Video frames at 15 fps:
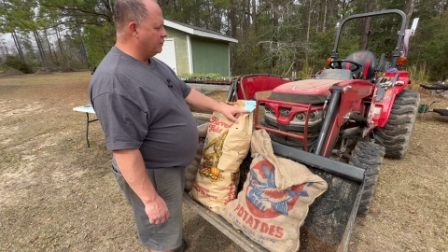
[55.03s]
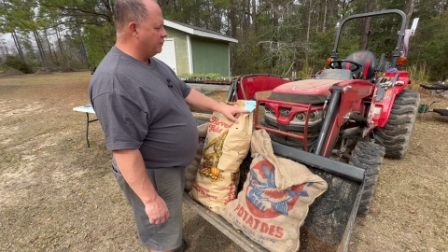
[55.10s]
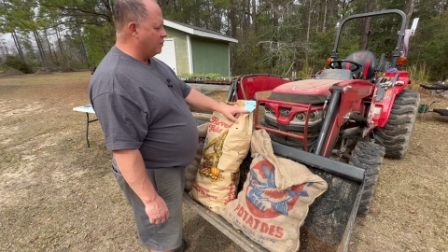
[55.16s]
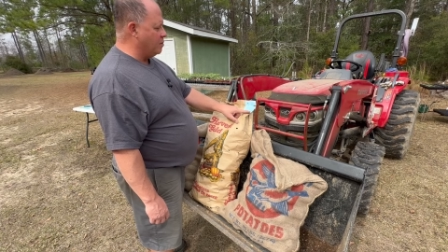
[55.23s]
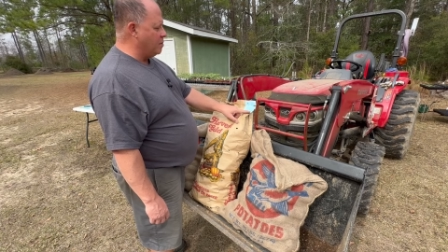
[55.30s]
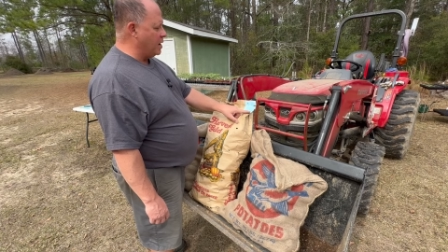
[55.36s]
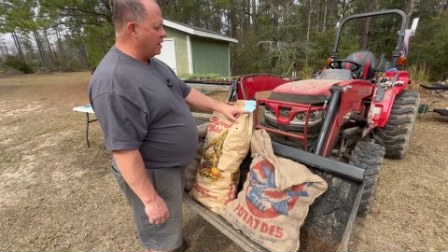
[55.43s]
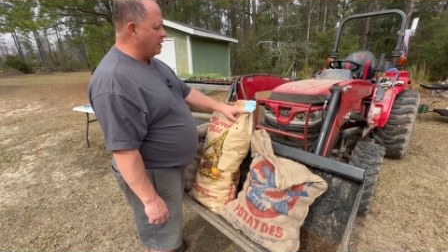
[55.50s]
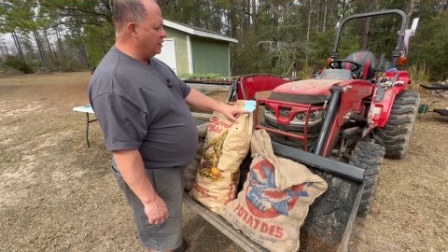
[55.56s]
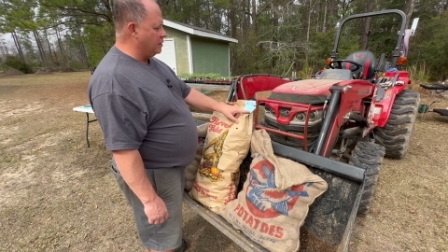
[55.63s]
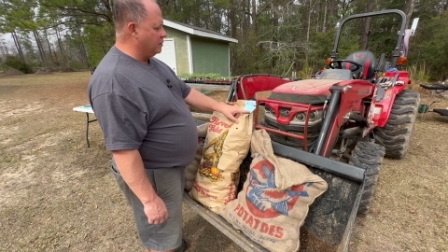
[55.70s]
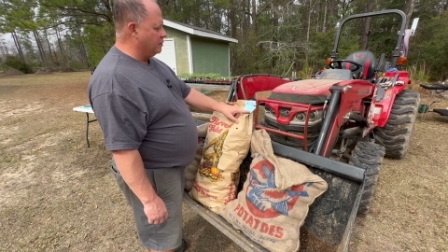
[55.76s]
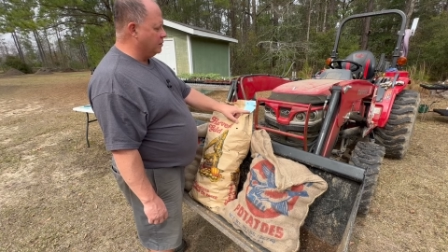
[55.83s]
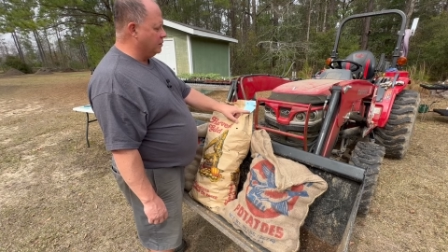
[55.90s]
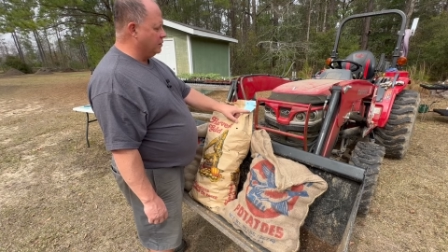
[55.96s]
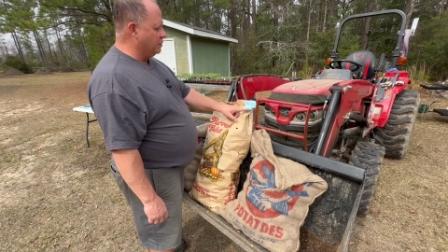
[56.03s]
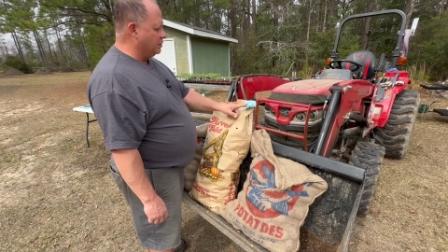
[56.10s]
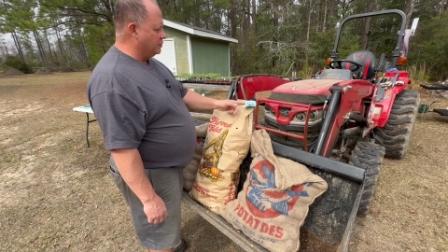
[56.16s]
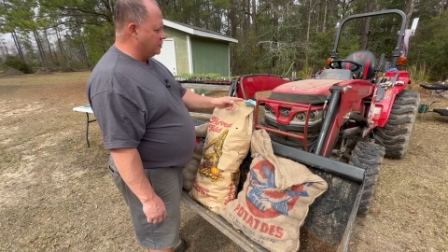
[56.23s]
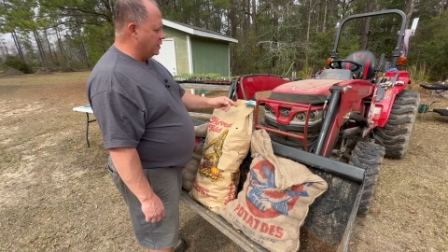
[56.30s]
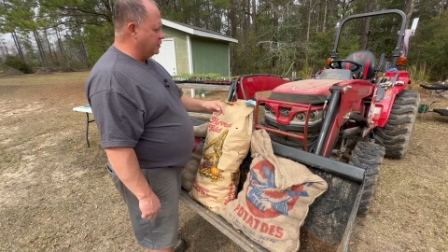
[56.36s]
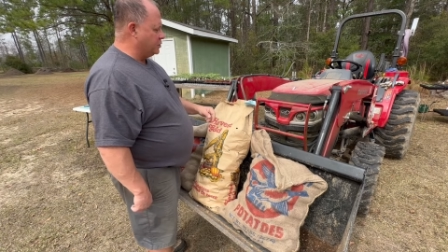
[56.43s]
from Maine.
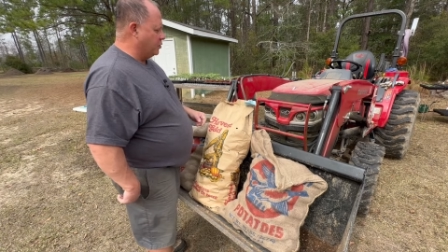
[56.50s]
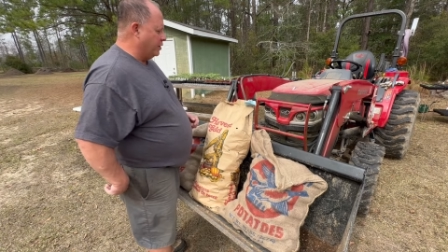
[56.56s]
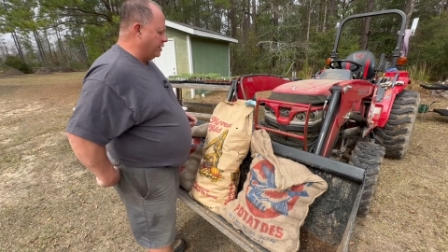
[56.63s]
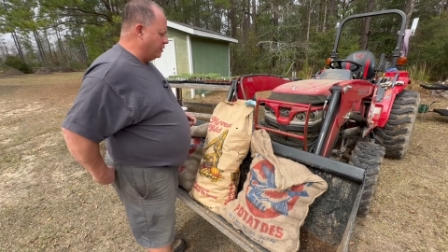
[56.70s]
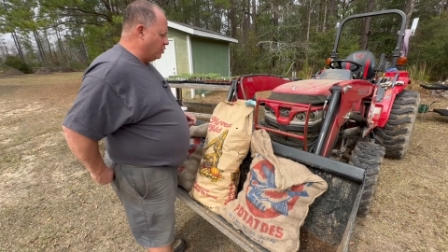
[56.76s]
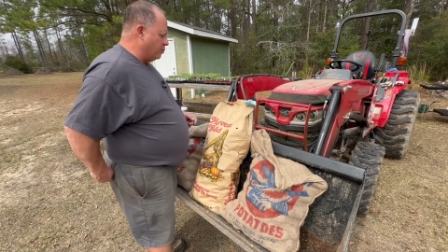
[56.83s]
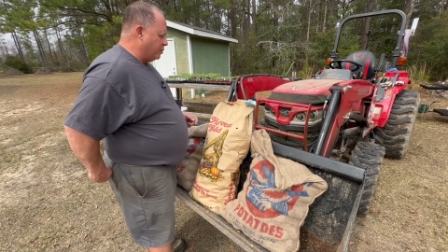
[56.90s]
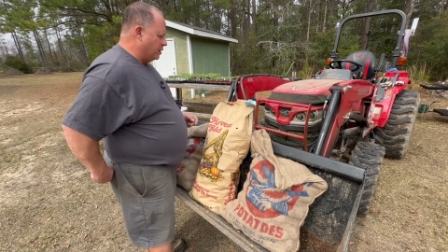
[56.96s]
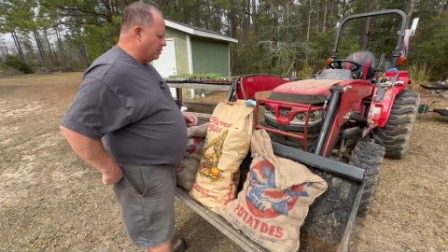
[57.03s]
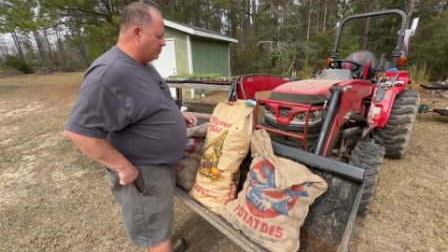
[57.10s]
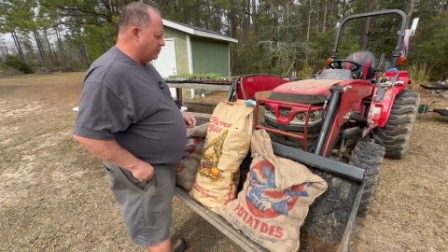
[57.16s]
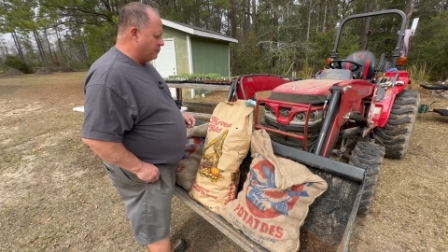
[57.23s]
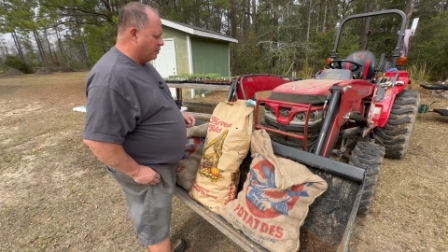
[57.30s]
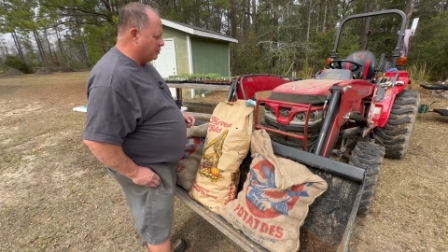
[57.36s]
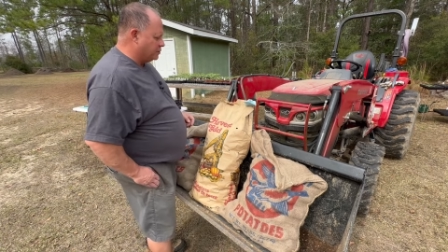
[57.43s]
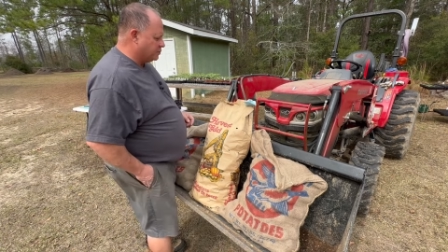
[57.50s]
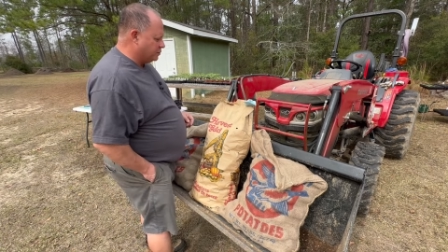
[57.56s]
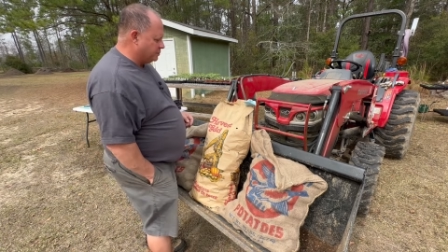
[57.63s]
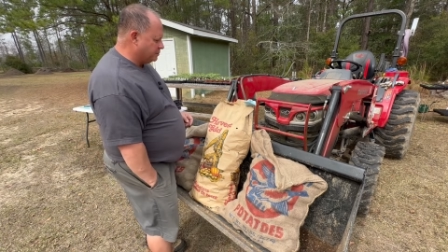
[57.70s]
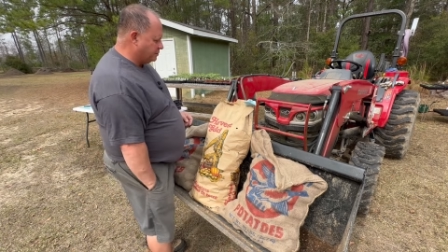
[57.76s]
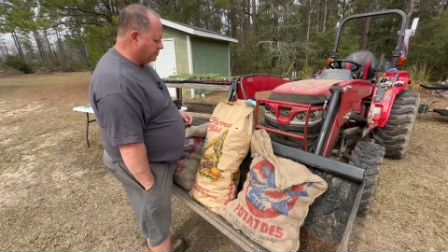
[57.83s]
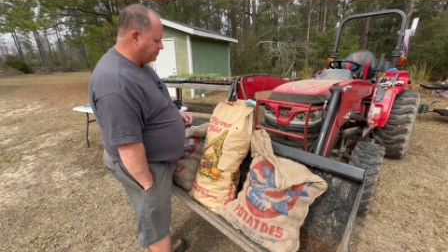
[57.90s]
So let's go ahead and open up the first one.